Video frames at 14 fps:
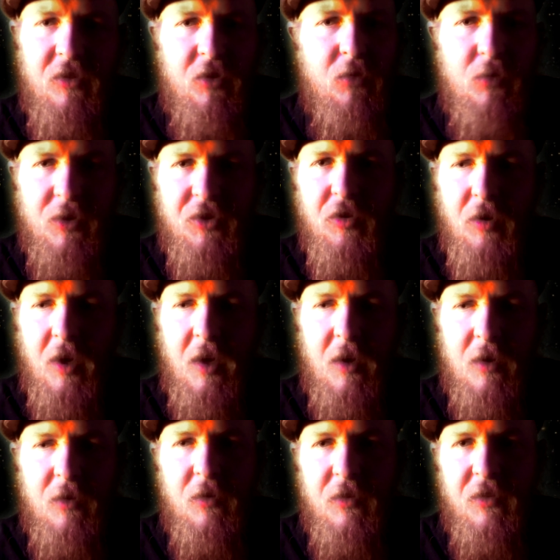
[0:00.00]
do what your
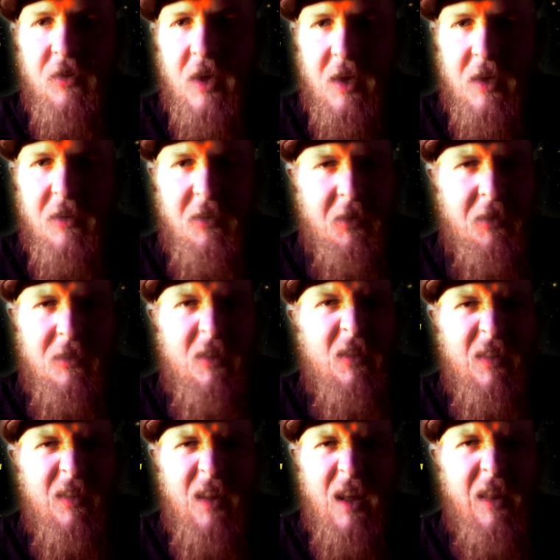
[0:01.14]
character says.
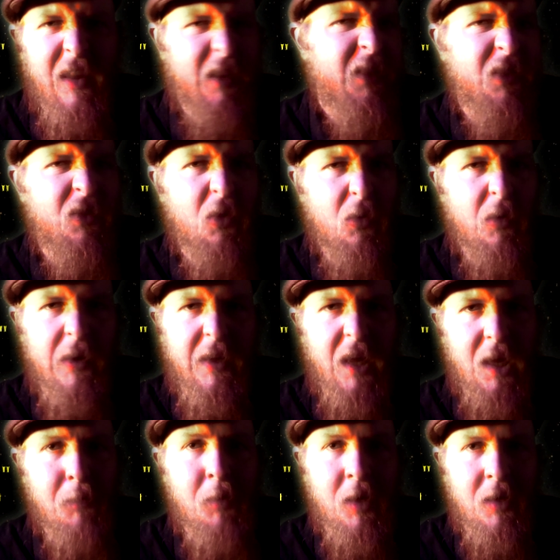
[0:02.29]
It's not like story
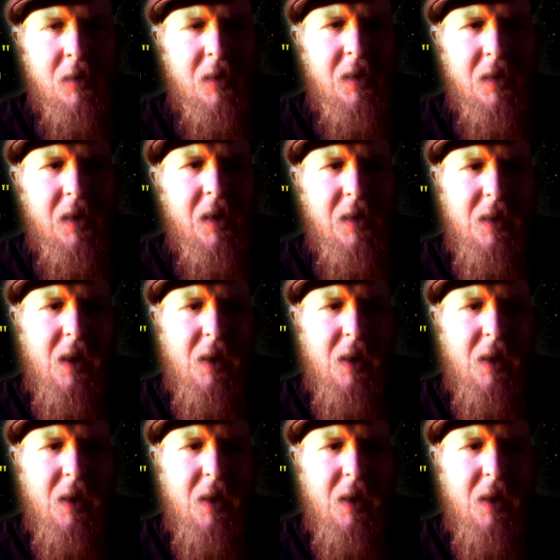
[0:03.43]
gaming. I